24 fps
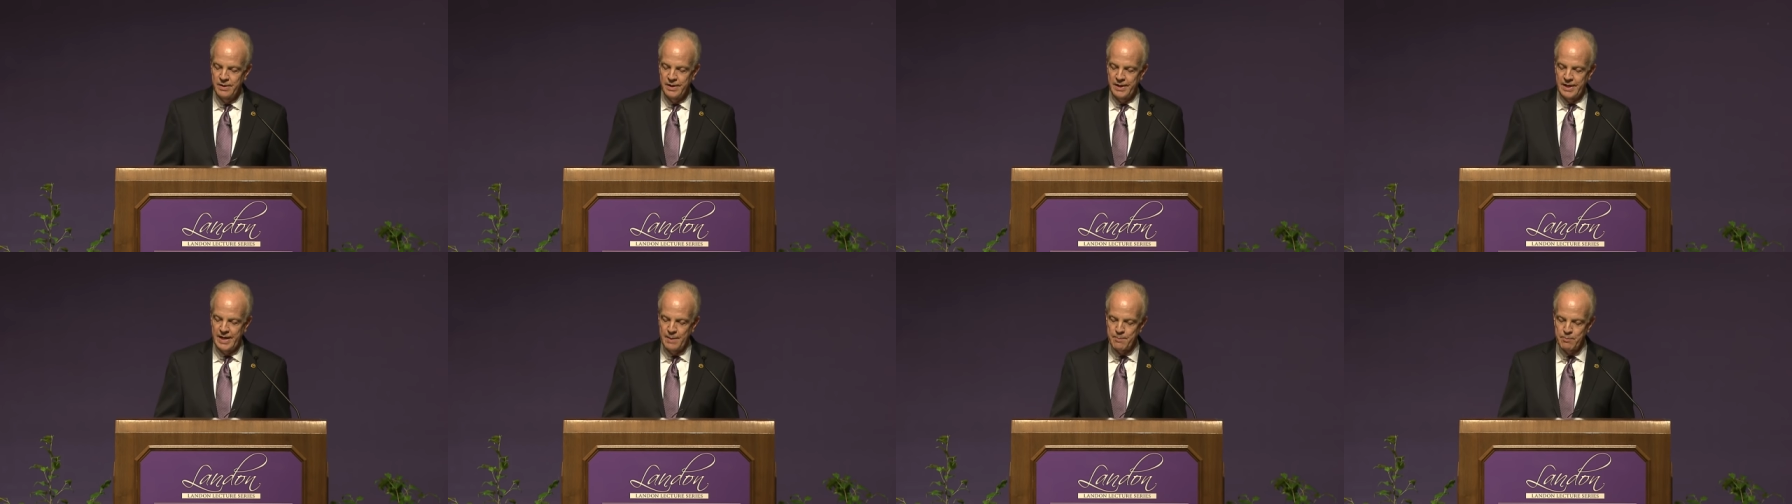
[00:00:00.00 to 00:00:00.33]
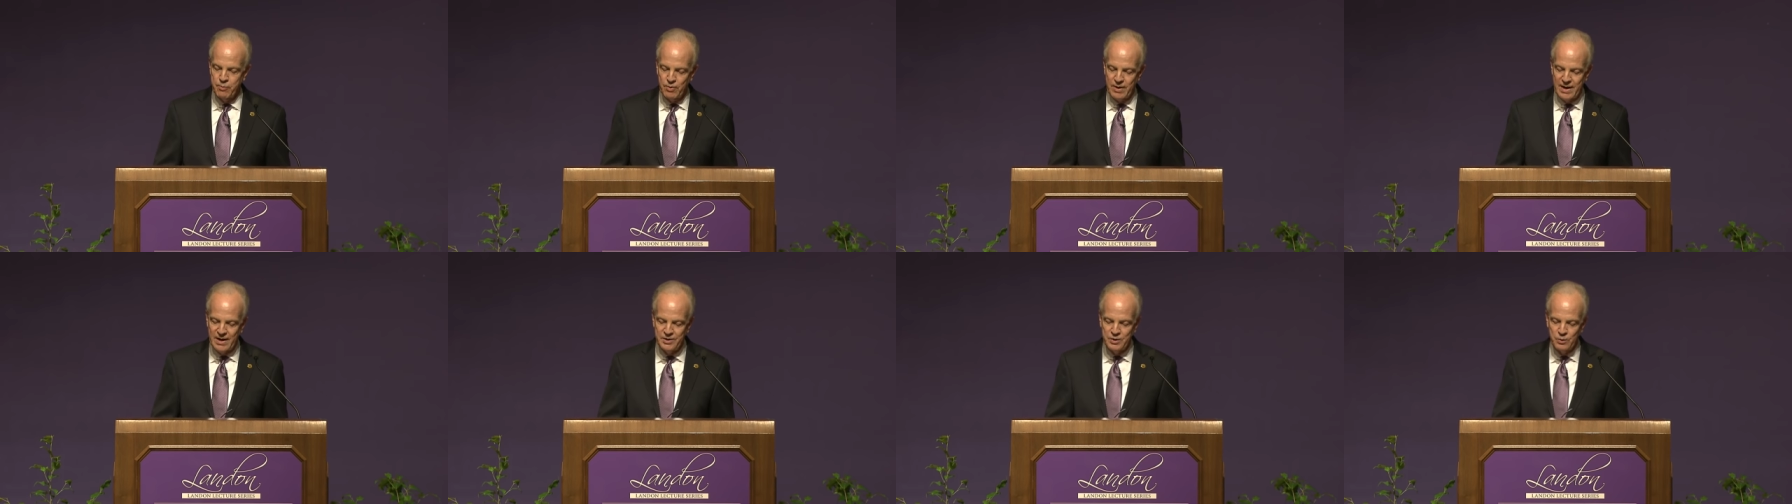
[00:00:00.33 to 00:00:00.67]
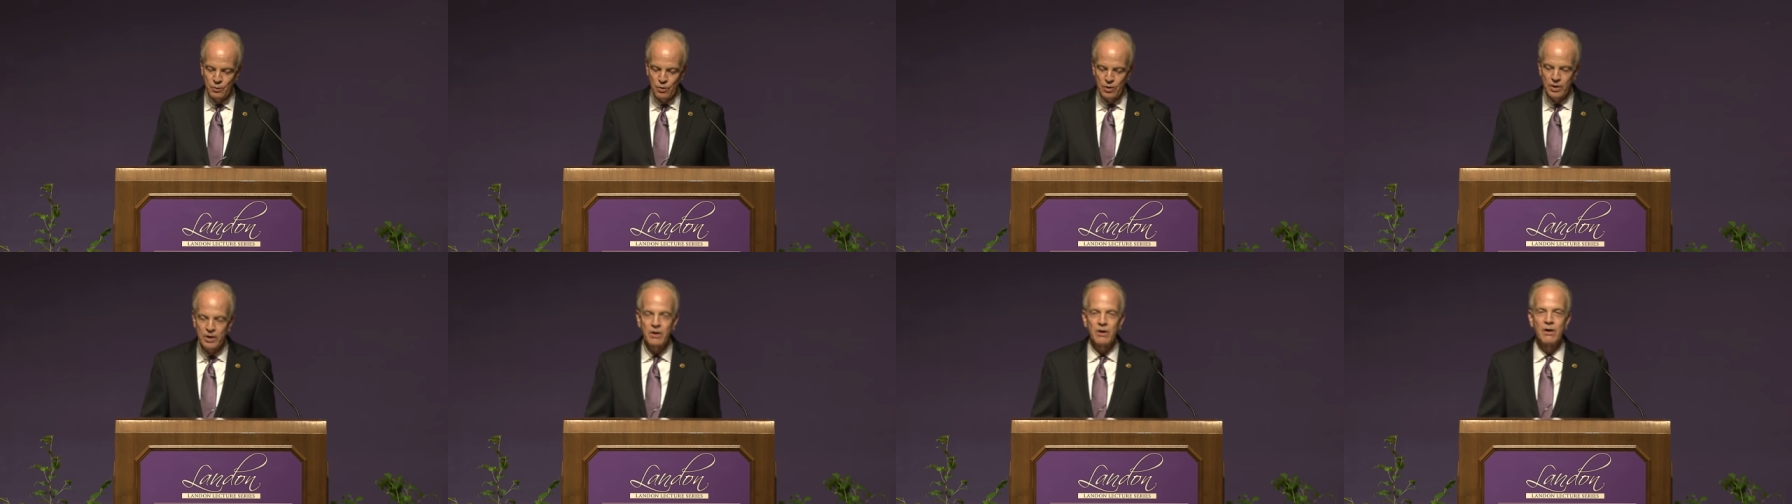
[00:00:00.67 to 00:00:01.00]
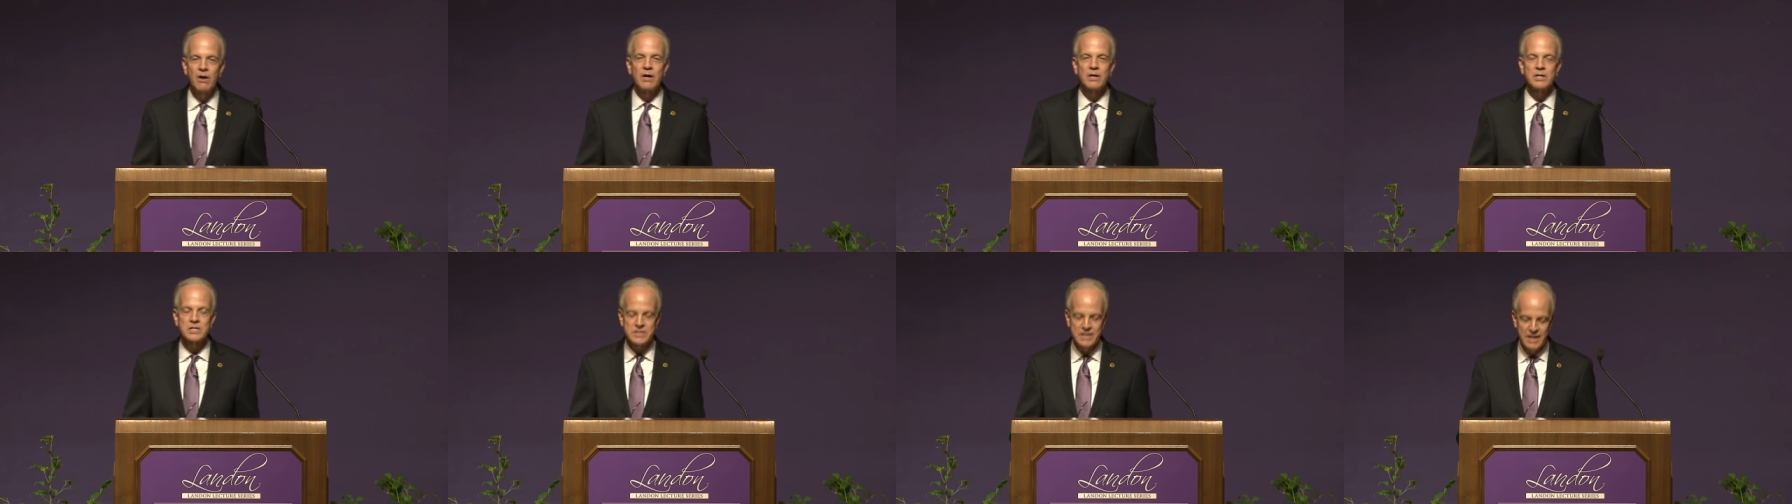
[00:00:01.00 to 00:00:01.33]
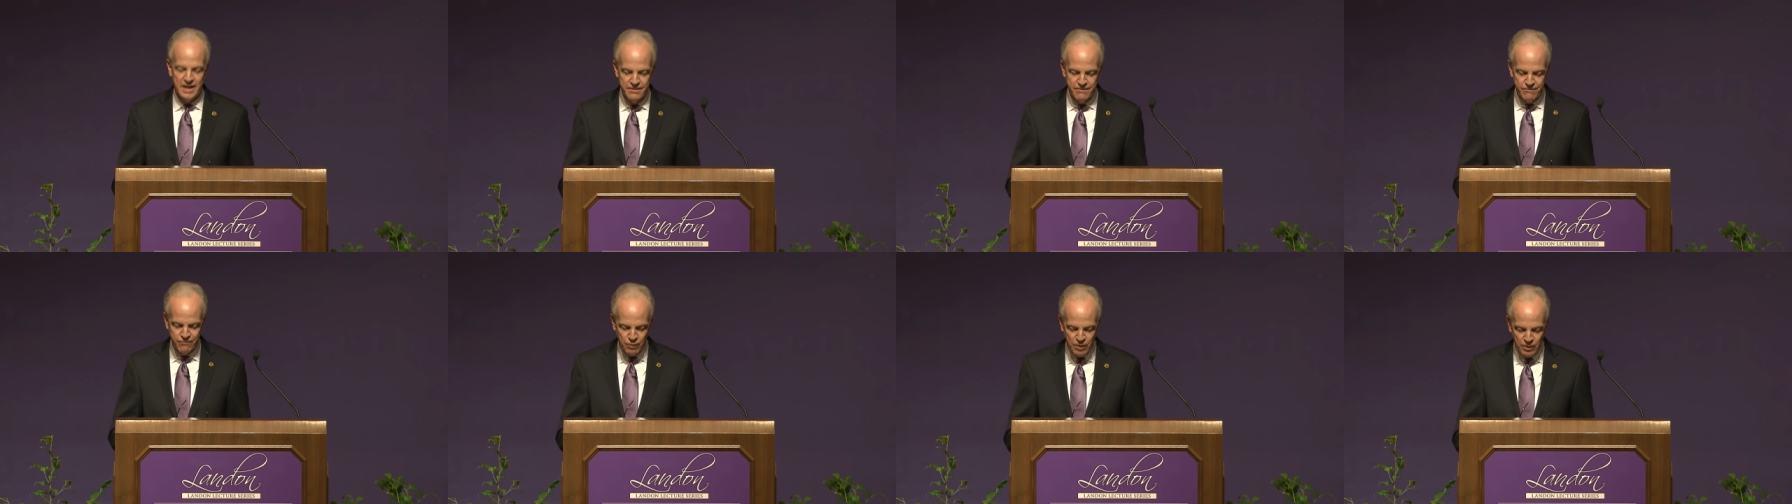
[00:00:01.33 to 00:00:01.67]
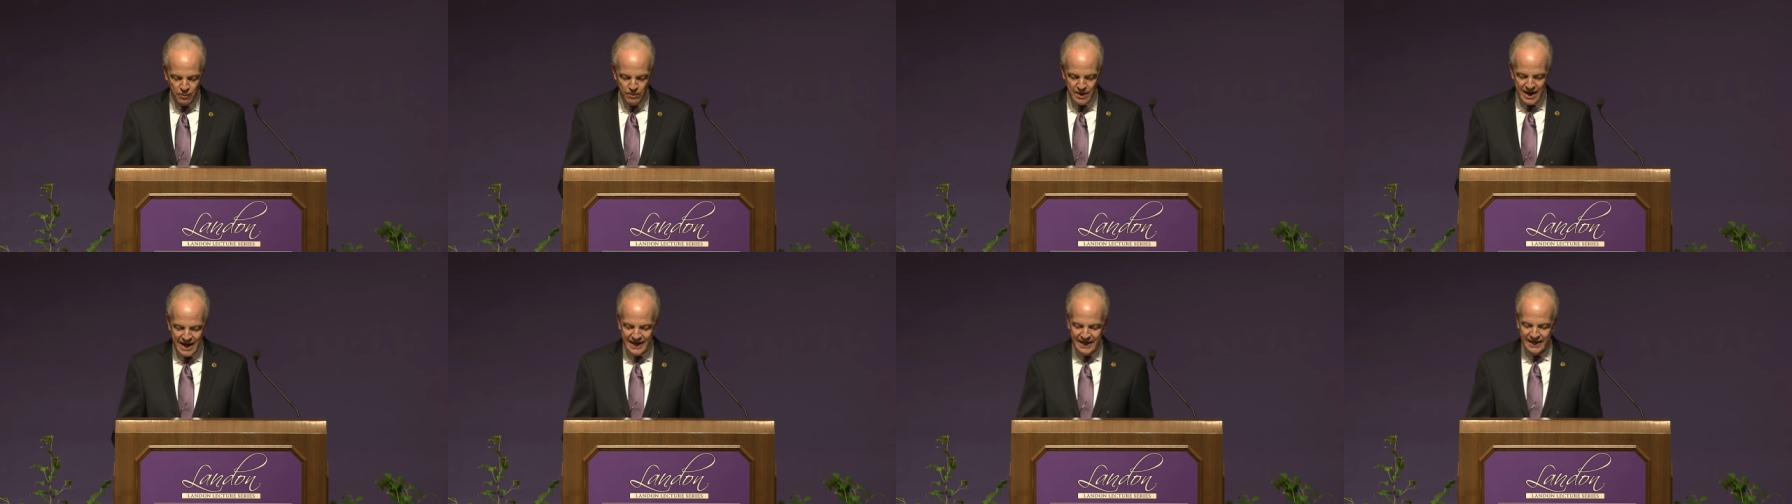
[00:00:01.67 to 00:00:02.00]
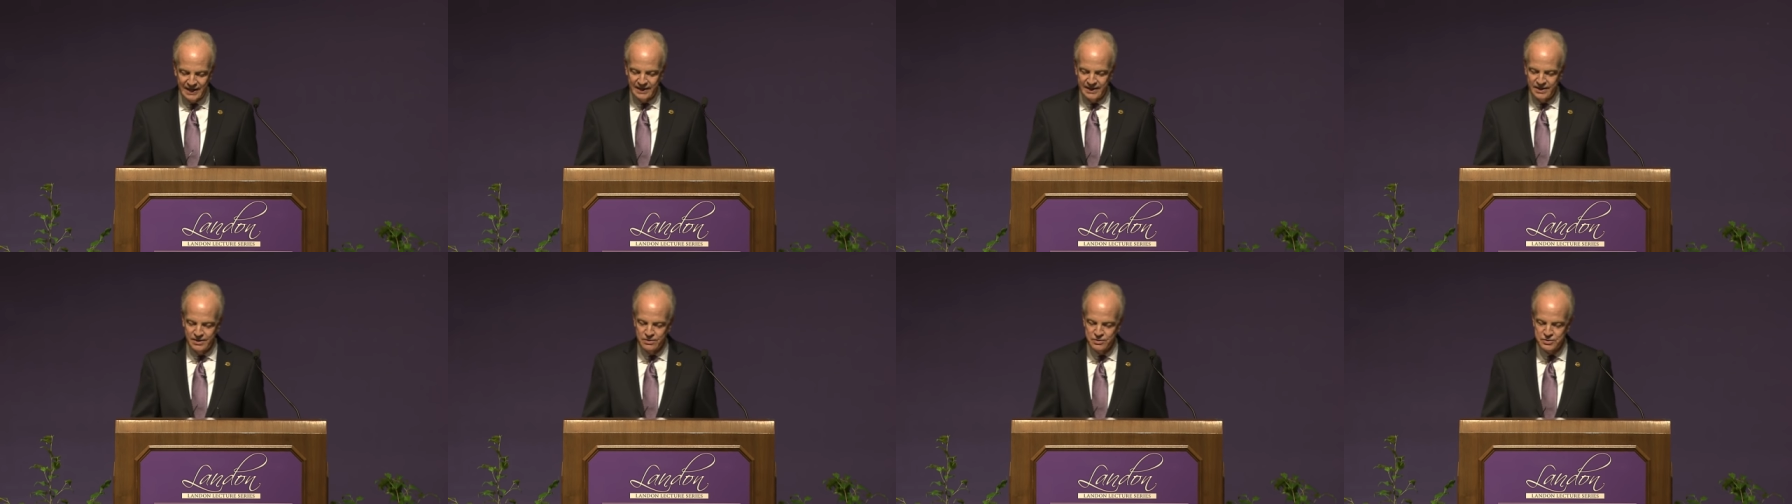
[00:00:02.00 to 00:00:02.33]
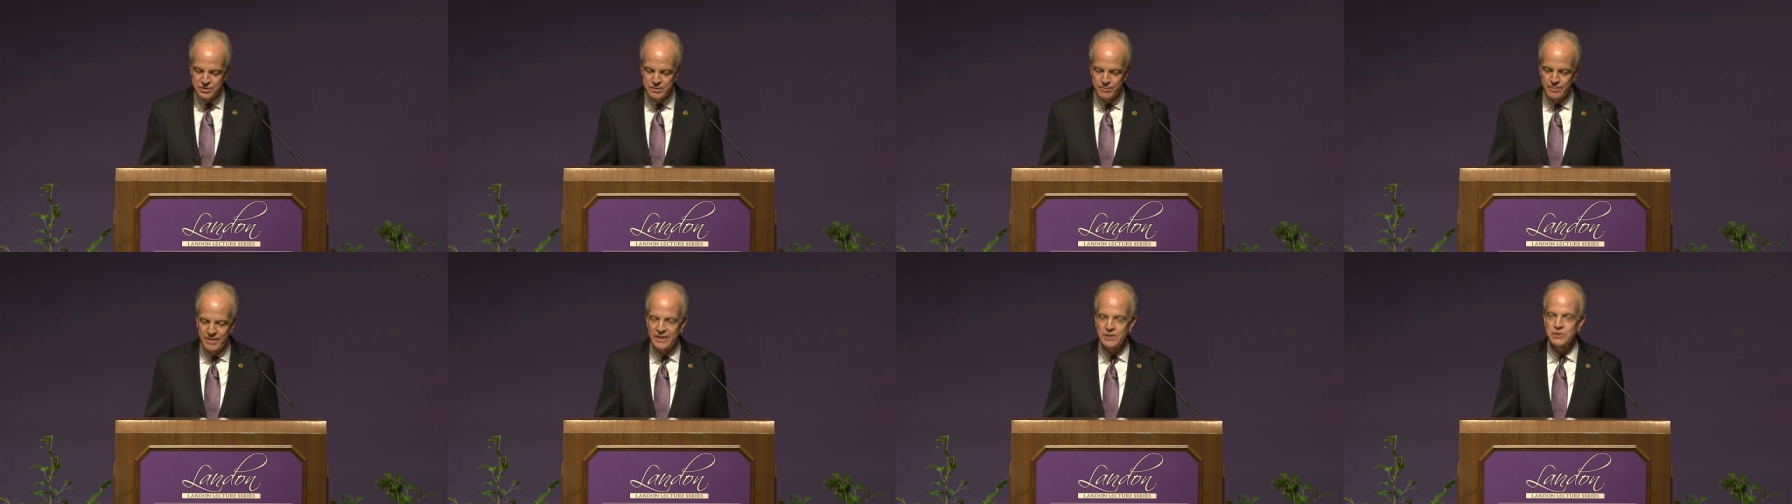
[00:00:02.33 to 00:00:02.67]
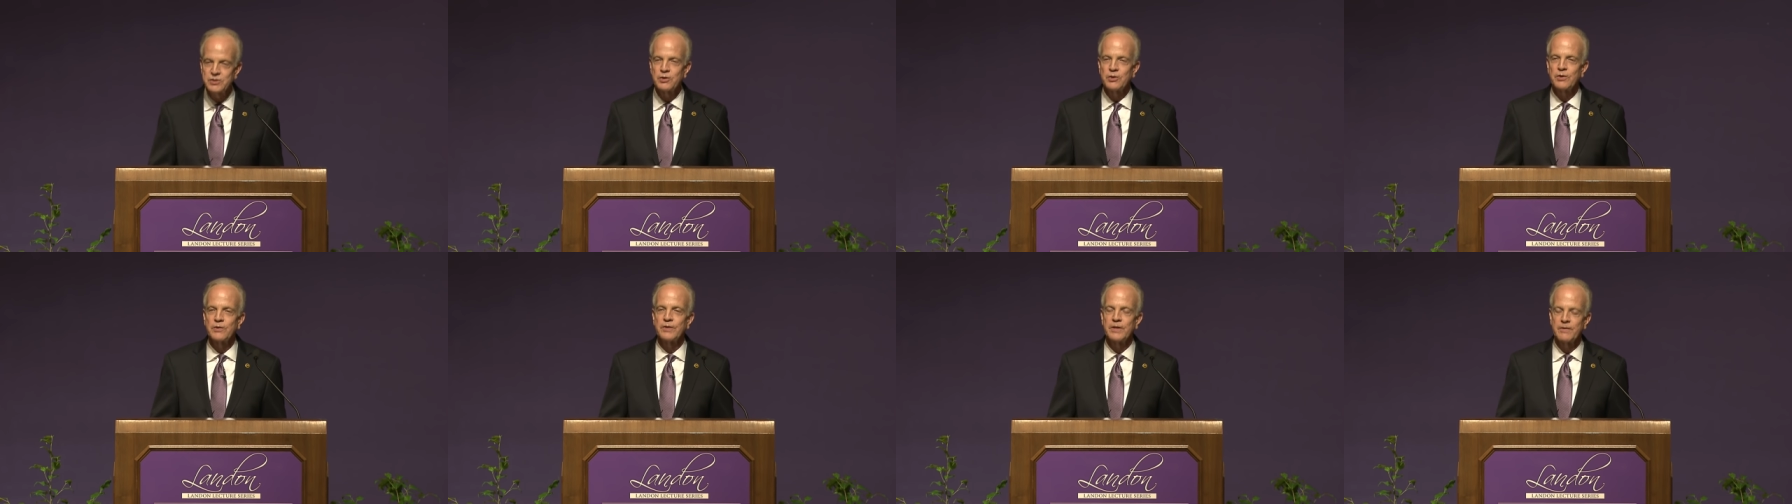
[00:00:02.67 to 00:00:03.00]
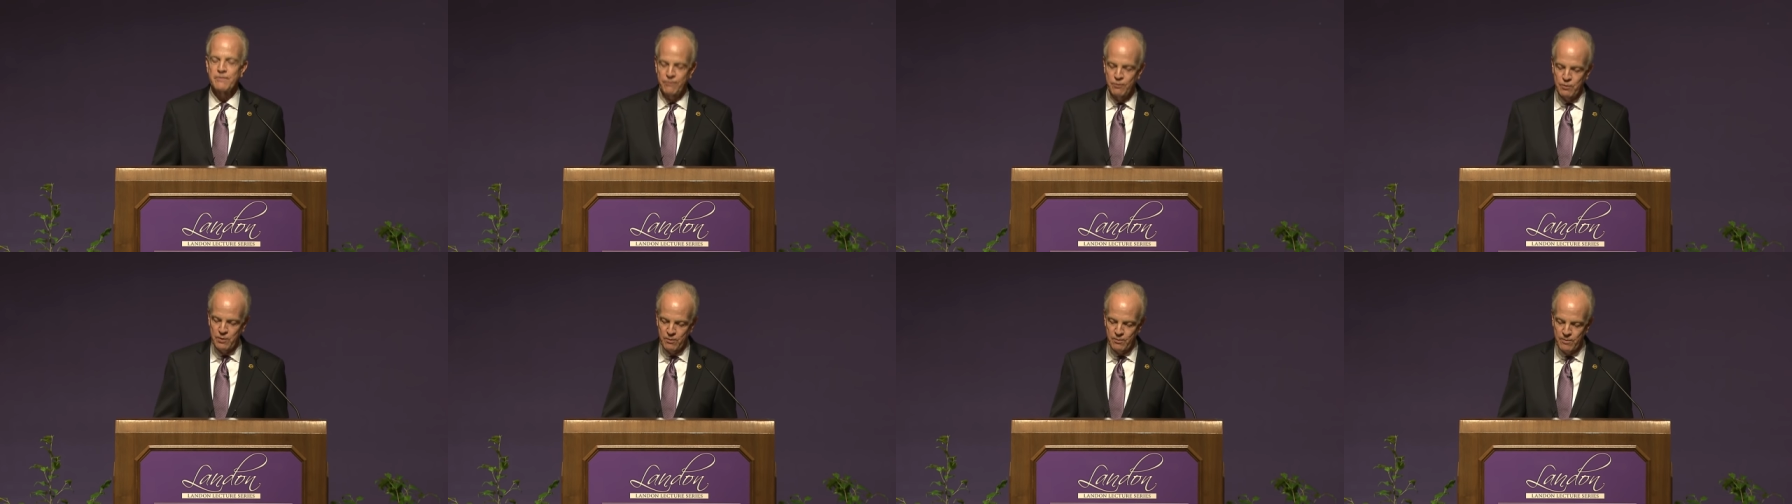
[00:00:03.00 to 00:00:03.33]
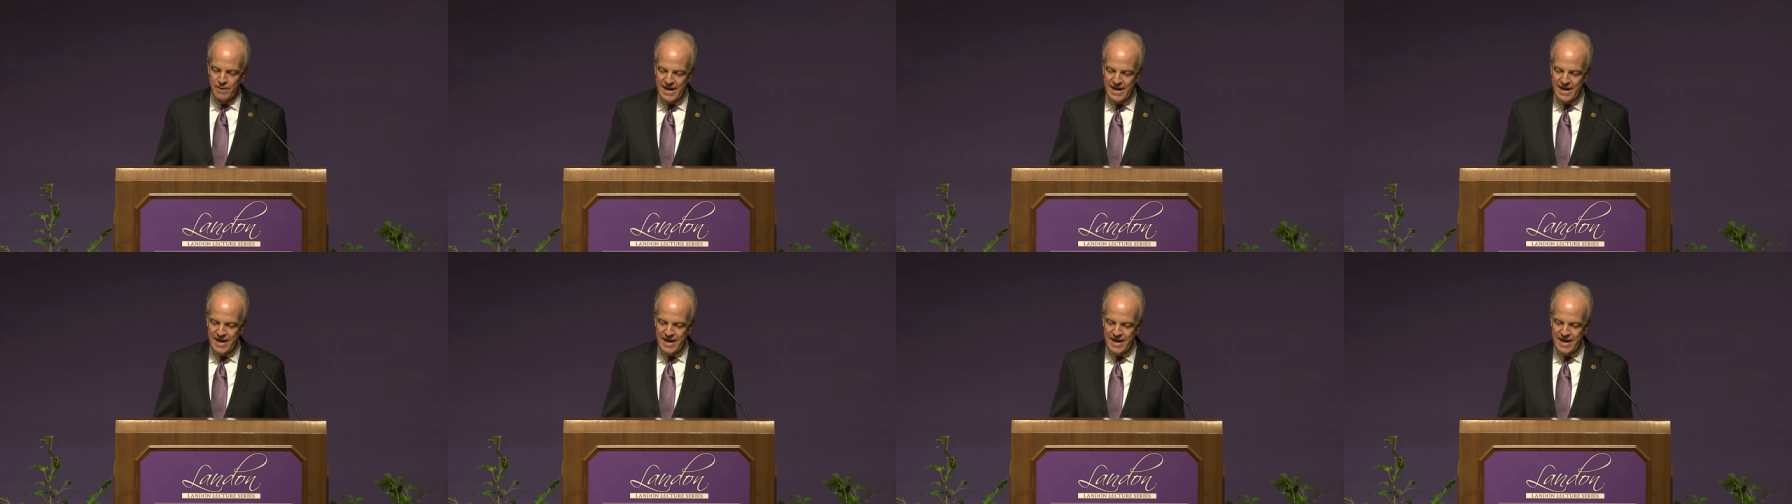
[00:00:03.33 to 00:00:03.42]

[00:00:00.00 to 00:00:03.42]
And I'm proud to work alongside Fort Riley leaders to make certain that Fort